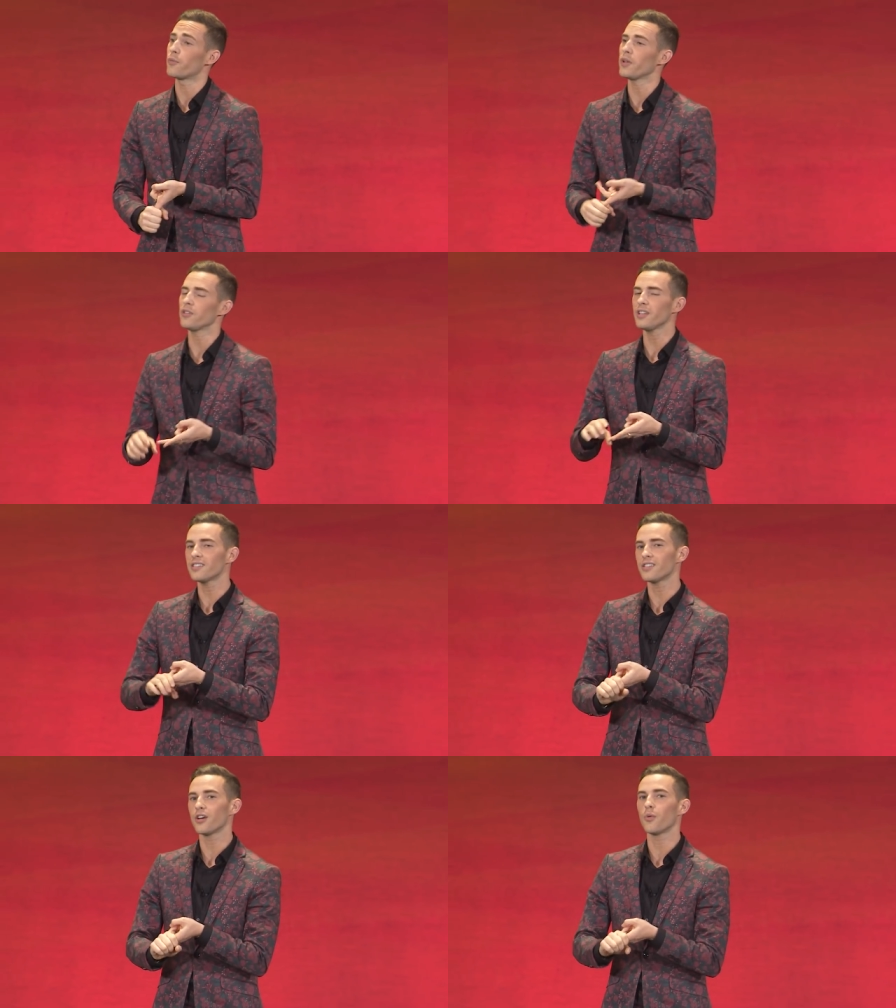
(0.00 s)
but you need
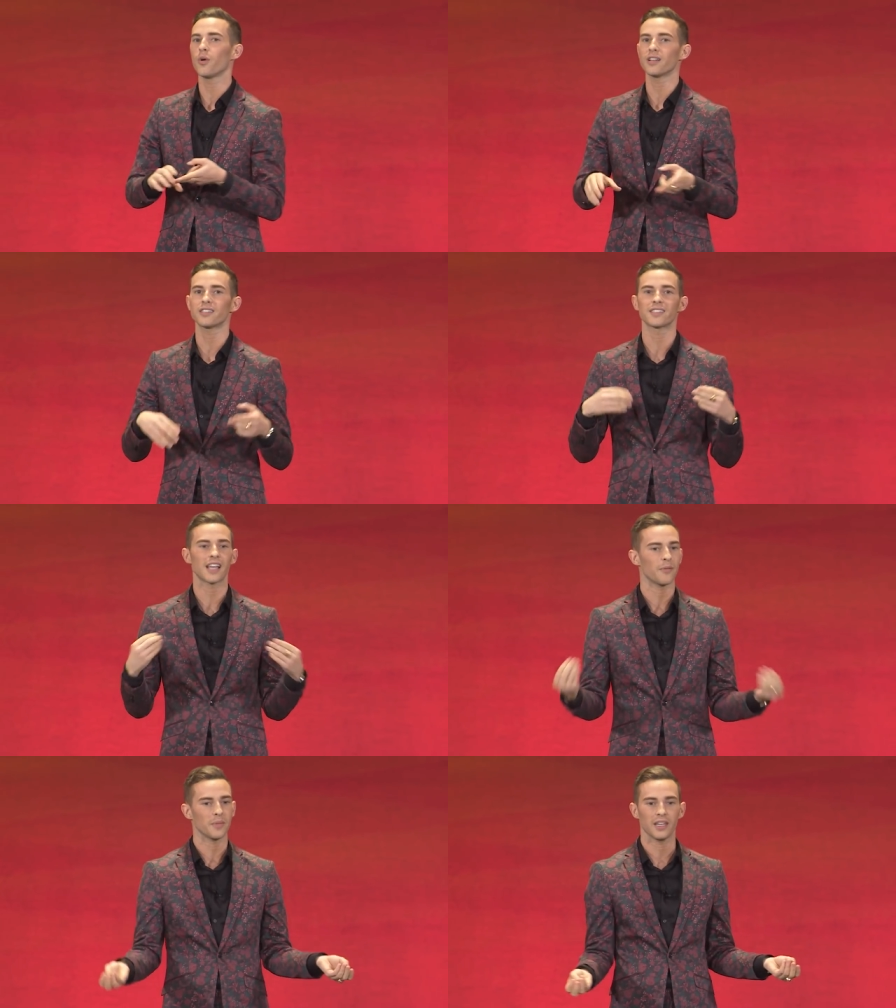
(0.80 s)
to know what does
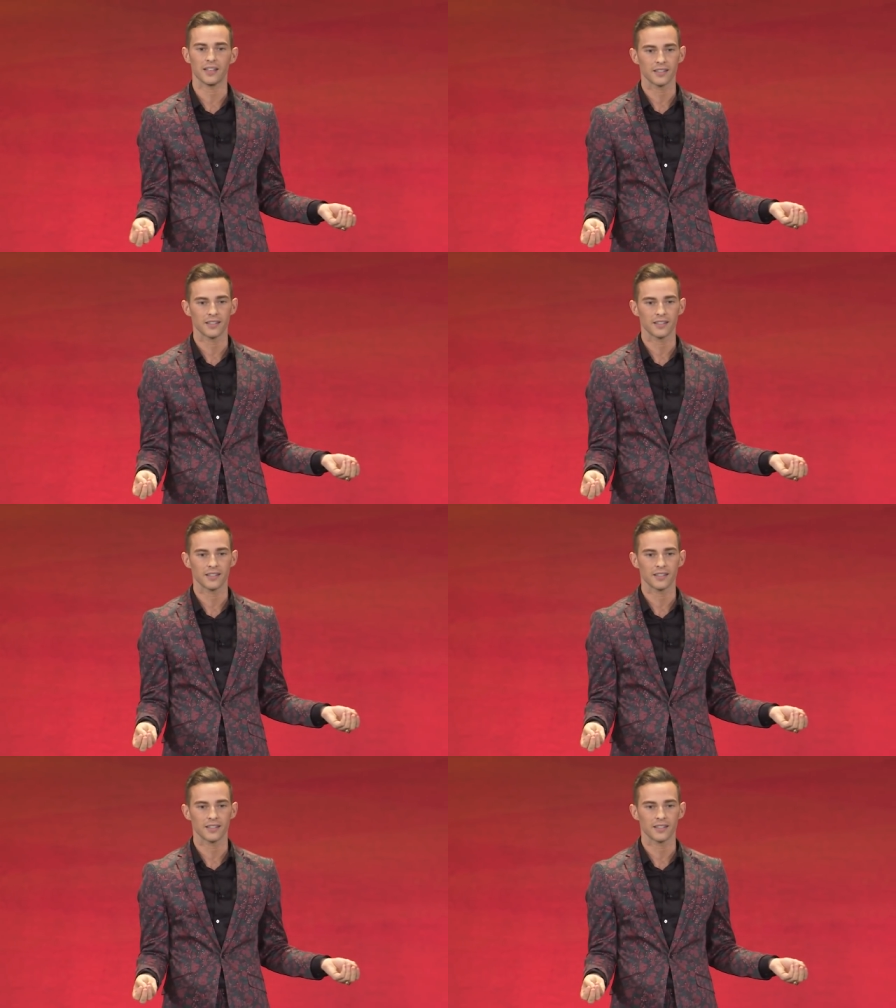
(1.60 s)
that mean?